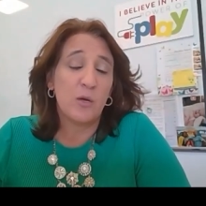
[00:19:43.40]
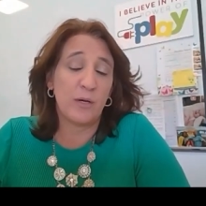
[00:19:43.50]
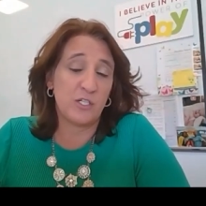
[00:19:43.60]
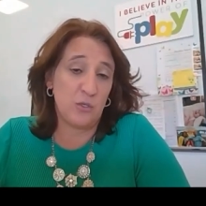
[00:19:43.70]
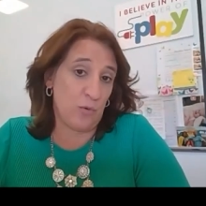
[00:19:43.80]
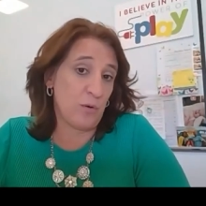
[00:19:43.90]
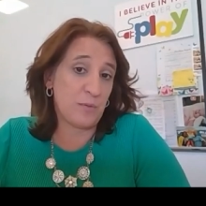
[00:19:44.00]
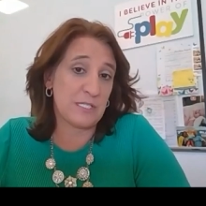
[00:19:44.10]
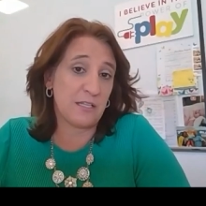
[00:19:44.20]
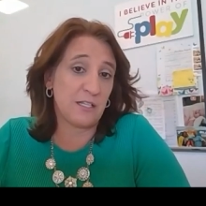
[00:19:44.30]
but to
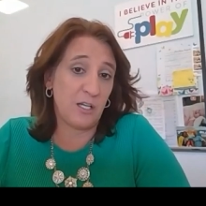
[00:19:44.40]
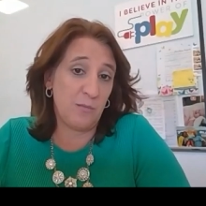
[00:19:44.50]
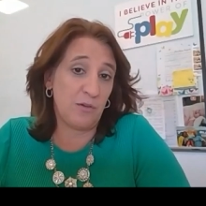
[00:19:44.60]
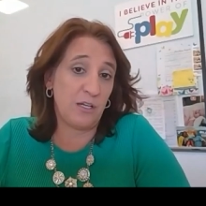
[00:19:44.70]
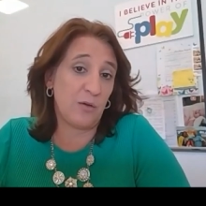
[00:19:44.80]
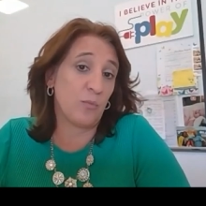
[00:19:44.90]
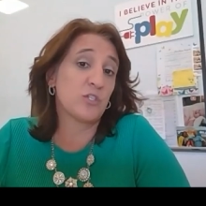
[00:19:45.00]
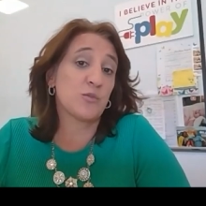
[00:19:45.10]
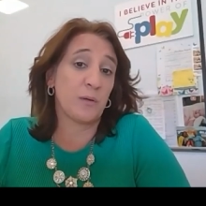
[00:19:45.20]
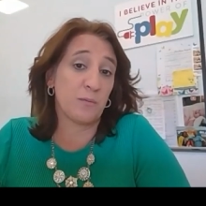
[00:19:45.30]
represent the community in
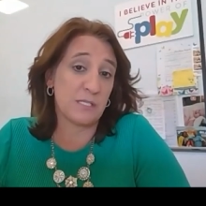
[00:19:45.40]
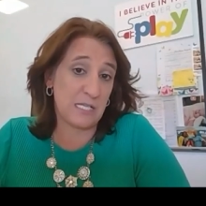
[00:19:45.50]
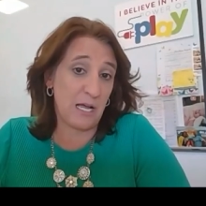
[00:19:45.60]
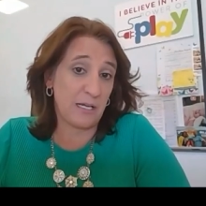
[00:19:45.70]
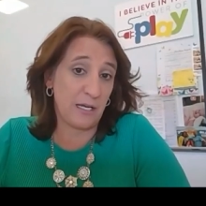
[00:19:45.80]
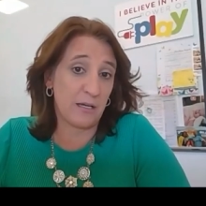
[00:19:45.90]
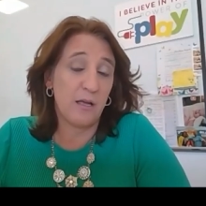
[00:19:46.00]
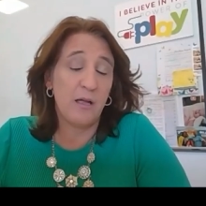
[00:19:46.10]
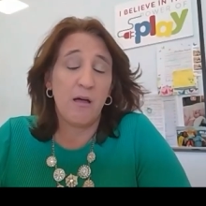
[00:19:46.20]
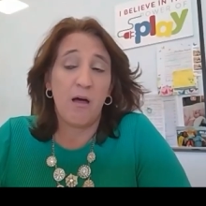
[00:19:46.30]
which we reside in.
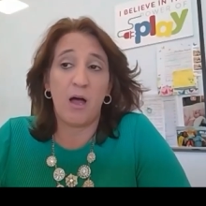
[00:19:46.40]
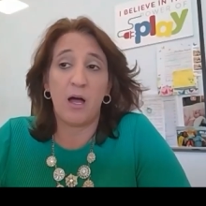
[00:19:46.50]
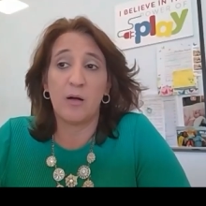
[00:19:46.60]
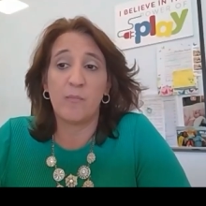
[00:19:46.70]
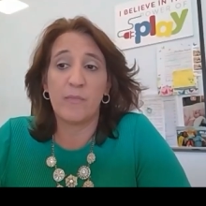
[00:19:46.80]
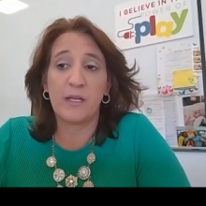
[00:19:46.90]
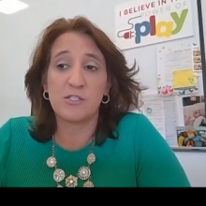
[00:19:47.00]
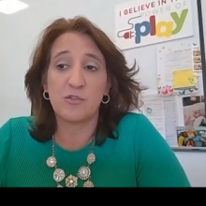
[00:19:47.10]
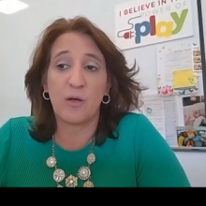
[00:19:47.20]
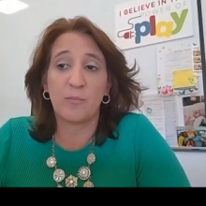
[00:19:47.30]
Mm-hmm. Uh, and
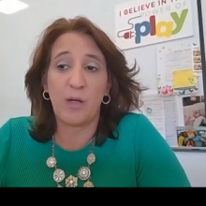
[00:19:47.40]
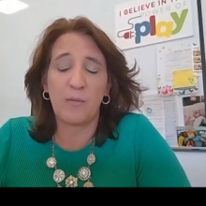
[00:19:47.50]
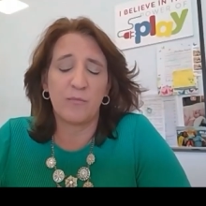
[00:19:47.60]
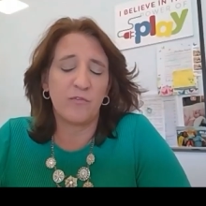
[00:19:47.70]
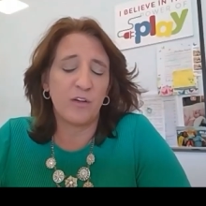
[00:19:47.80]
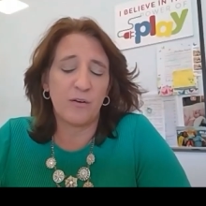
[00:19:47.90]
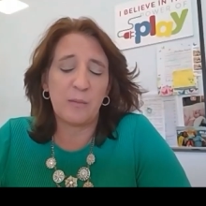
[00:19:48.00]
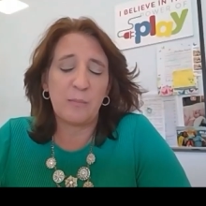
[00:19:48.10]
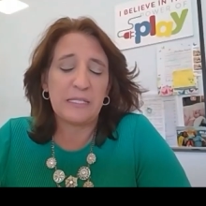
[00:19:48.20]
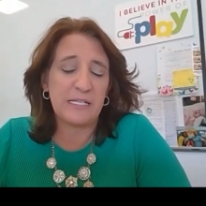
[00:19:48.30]
so I'm, I'm very
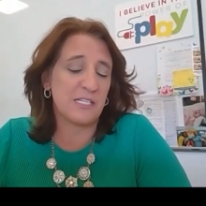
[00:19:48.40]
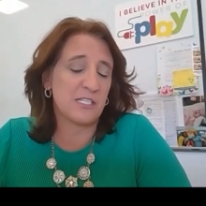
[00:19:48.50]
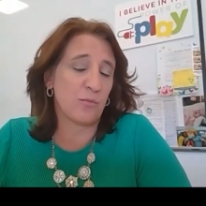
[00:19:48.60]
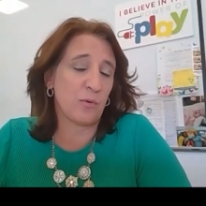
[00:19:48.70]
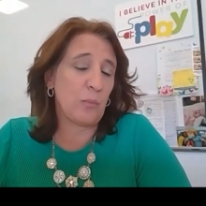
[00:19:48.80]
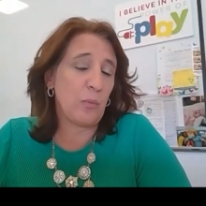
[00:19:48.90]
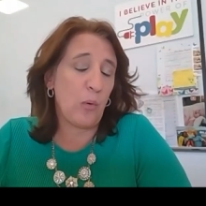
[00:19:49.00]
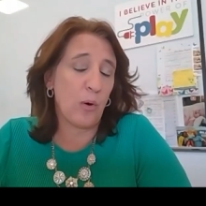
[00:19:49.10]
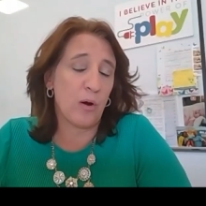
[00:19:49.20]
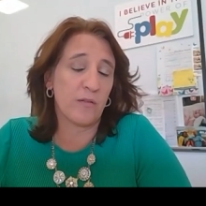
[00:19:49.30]
pleased to
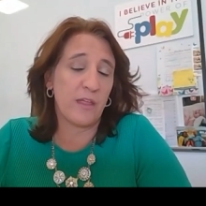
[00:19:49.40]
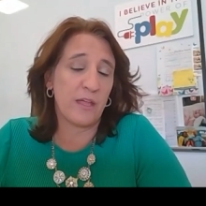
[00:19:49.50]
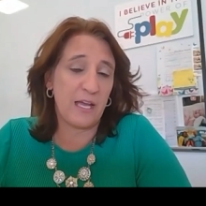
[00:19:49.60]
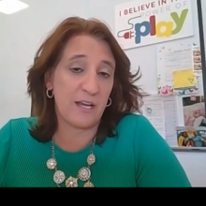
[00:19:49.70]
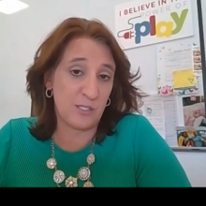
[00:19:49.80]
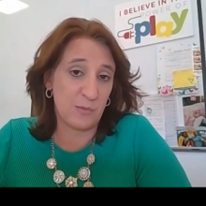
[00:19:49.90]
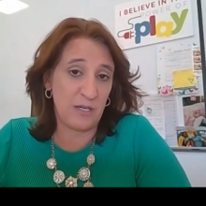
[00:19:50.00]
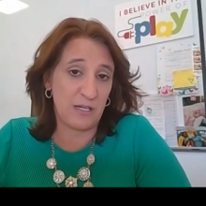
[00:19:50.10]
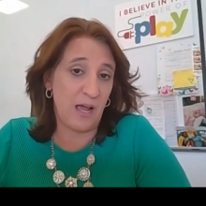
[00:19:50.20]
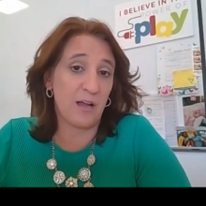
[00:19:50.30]
report that that has been
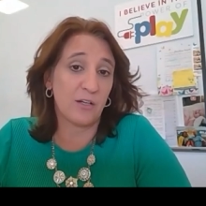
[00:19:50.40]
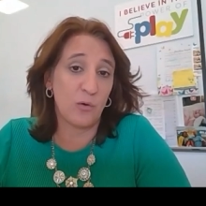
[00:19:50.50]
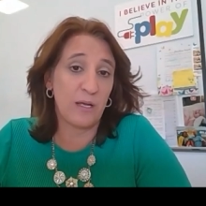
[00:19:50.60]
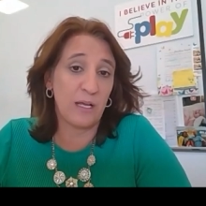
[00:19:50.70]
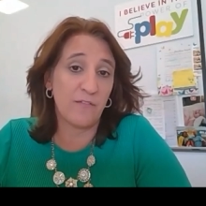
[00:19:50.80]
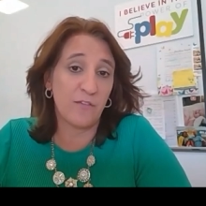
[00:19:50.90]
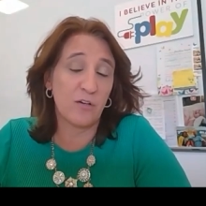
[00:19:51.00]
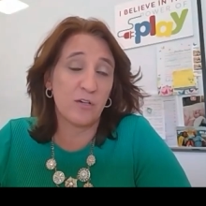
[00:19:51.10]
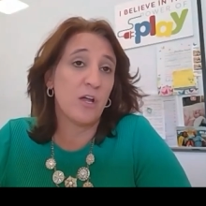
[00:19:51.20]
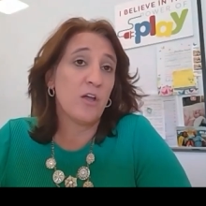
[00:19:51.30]
an ongoing
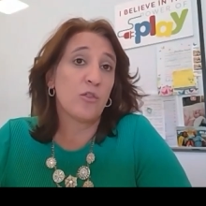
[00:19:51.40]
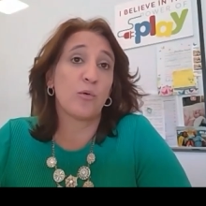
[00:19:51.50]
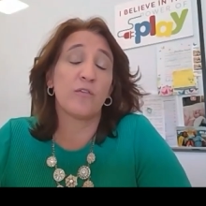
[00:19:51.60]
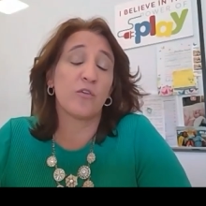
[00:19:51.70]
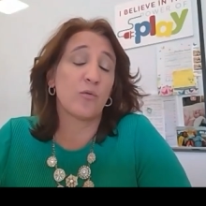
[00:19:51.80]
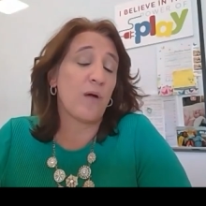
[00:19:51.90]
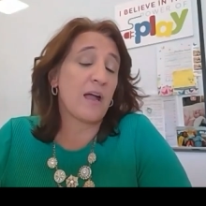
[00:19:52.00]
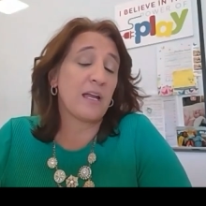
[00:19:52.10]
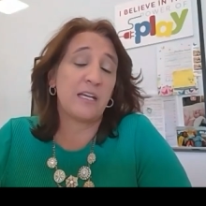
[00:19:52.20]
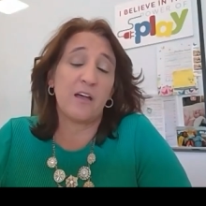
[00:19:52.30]
effort through a
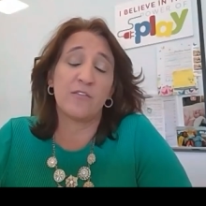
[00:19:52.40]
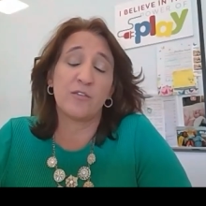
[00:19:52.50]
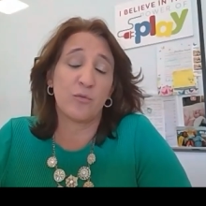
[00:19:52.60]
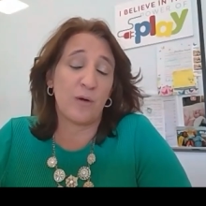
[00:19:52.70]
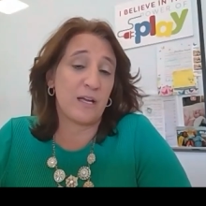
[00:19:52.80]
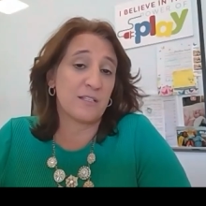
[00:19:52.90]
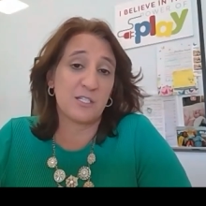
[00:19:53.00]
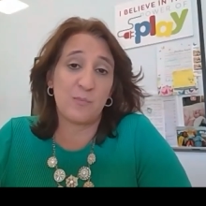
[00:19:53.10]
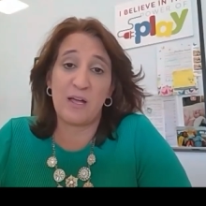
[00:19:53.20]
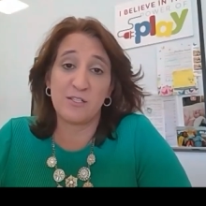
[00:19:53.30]
variety of grants,
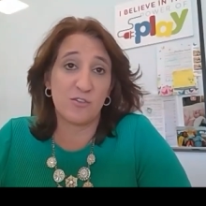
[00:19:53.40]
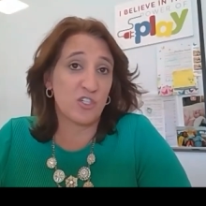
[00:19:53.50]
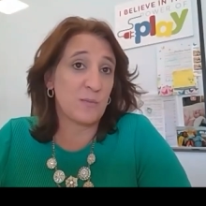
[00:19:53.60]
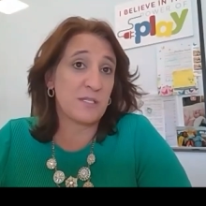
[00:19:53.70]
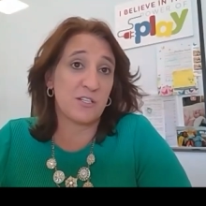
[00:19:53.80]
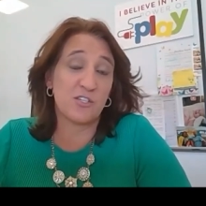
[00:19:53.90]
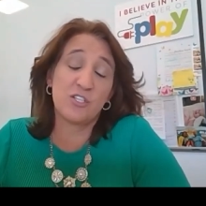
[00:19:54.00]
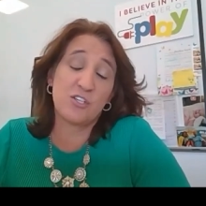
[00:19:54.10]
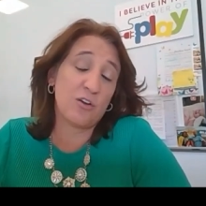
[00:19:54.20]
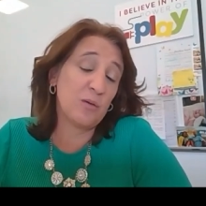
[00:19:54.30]
sponsorships, and
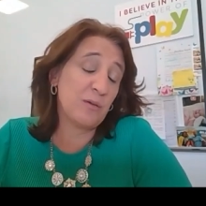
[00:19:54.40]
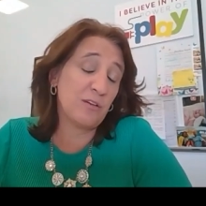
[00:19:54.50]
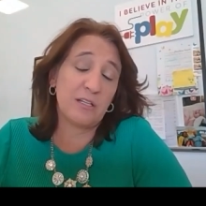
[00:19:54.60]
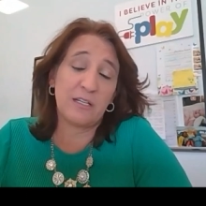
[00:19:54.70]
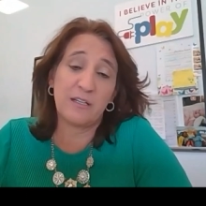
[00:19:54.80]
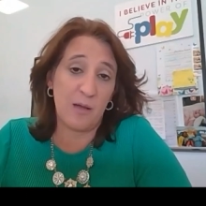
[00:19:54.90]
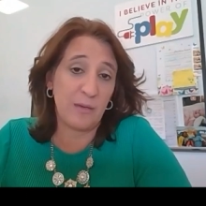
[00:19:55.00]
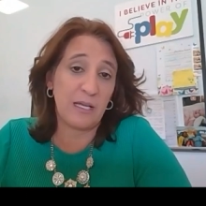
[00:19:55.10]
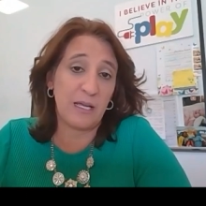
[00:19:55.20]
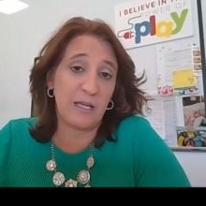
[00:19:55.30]
just our community
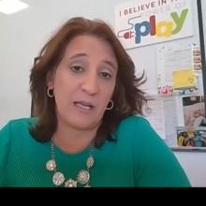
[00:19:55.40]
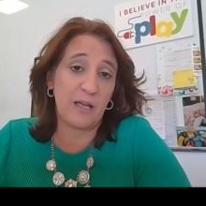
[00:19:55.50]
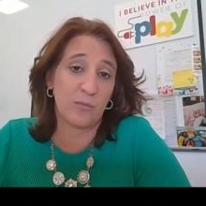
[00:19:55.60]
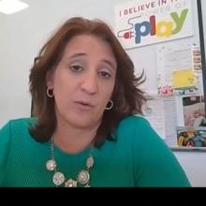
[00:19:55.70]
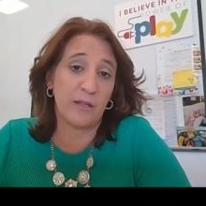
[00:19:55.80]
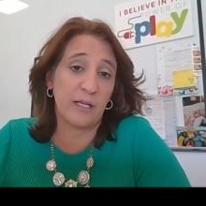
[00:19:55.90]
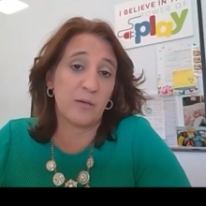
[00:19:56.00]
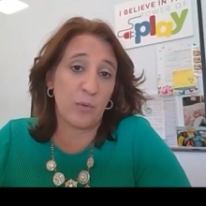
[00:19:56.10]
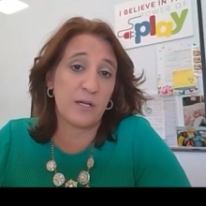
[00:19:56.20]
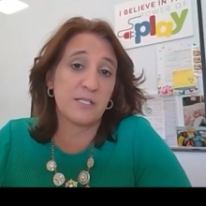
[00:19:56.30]
coming in and really
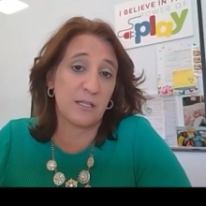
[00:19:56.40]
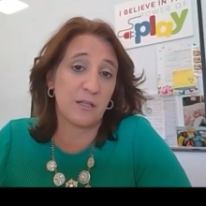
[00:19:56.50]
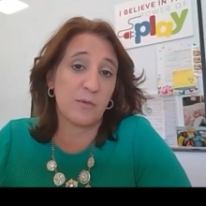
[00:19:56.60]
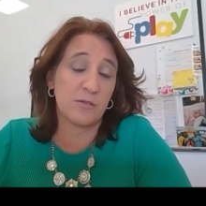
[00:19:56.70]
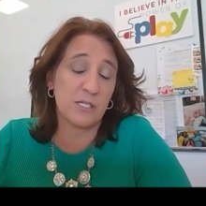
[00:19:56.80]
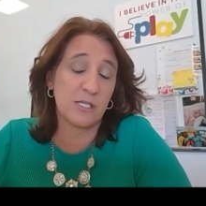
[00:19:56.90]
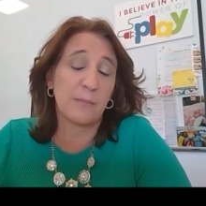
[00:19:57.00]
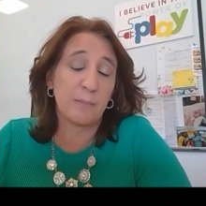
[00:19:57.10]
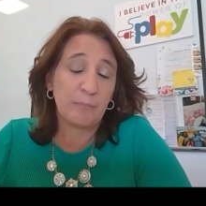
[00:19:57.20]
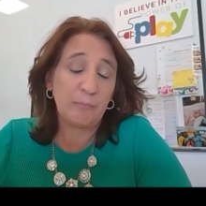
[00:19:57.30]
embracing the museum.